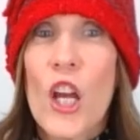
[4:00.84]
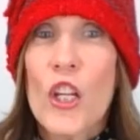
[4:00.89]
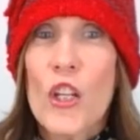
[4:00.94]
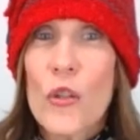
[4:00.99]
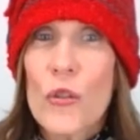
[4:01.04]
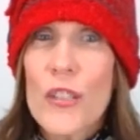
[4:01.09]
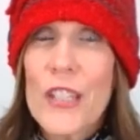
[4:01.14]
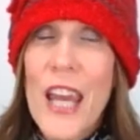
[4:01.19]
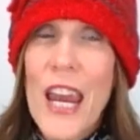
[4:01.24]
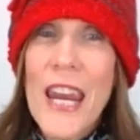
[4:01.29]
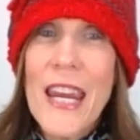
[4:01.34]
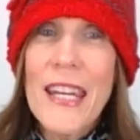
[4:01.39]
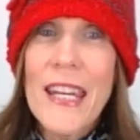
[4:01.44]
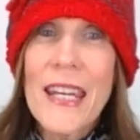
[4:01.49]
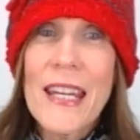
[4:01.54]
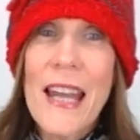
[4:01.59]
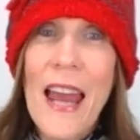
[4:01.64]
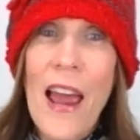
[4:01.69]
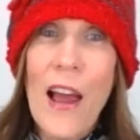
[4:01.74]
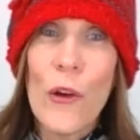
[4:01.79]
you're
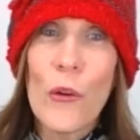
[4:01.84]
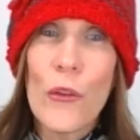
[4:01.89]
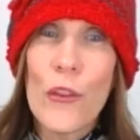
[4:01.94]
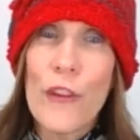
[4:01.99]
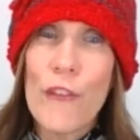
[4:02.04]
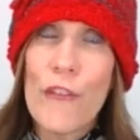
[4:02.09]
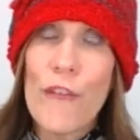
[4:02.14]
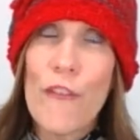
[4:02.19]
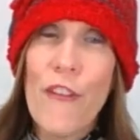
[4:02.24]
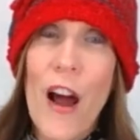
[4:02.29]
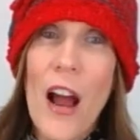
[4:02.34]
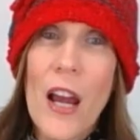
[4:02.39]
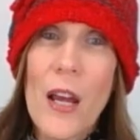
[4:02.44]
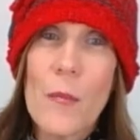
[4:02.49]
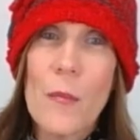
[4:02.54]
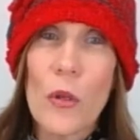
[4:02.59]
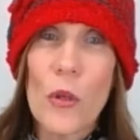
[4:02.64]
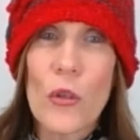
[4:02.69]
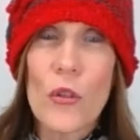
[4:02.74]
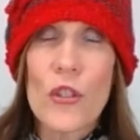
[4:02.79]
taking out the
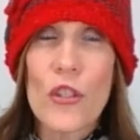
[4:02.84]
fiber.